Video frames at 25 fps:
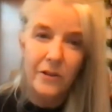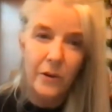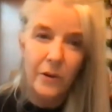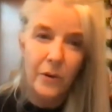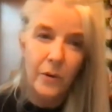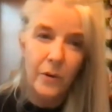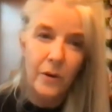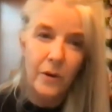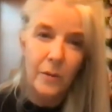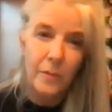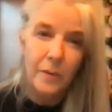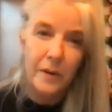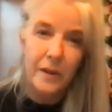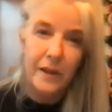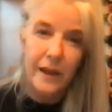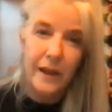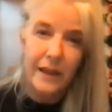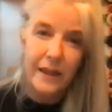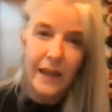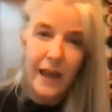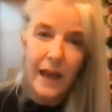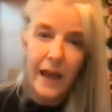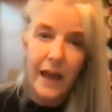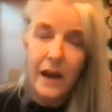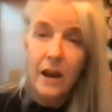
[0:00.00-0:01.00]
So it could be like
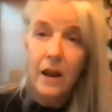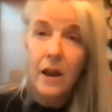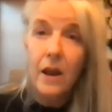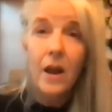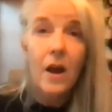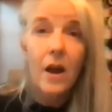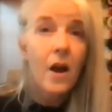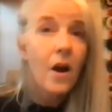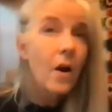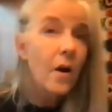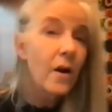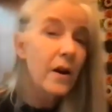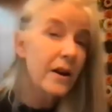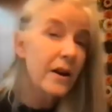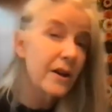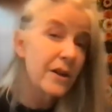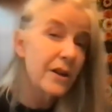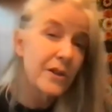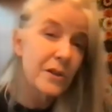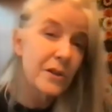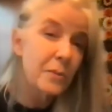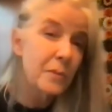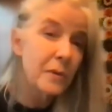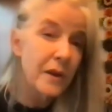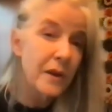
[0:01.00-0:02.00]
that. Or it could
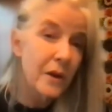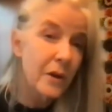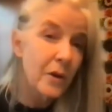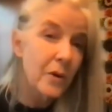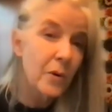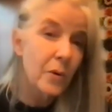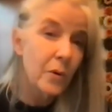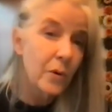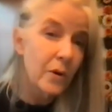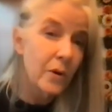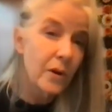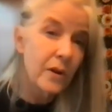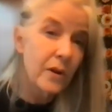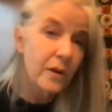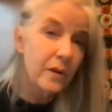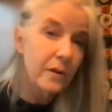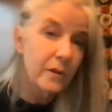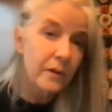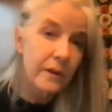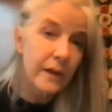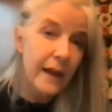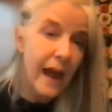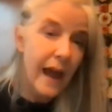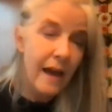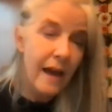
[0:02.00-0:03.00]
just be a
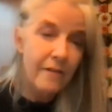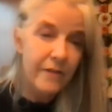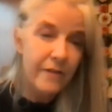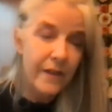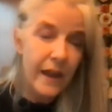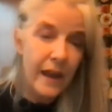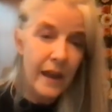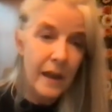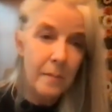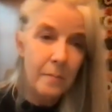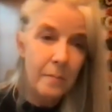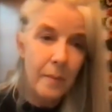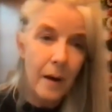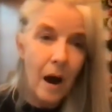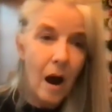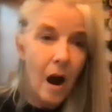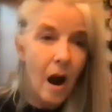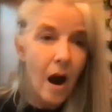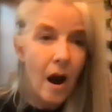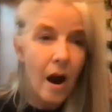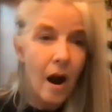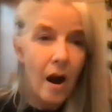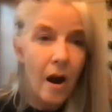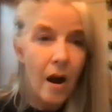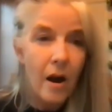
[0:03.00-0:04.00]
cool cafe
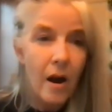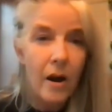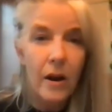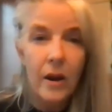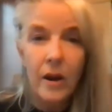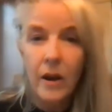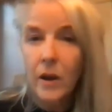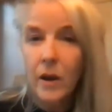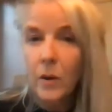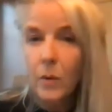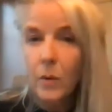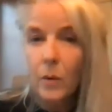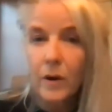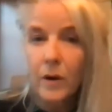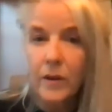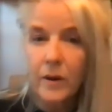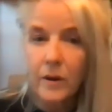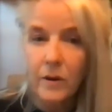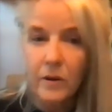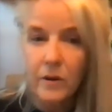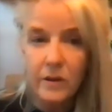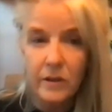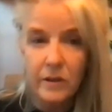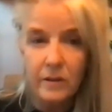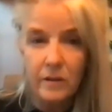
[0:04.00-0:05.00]
bar where
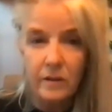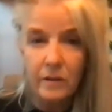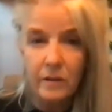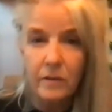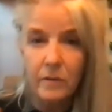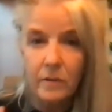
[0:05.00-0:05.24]
there's,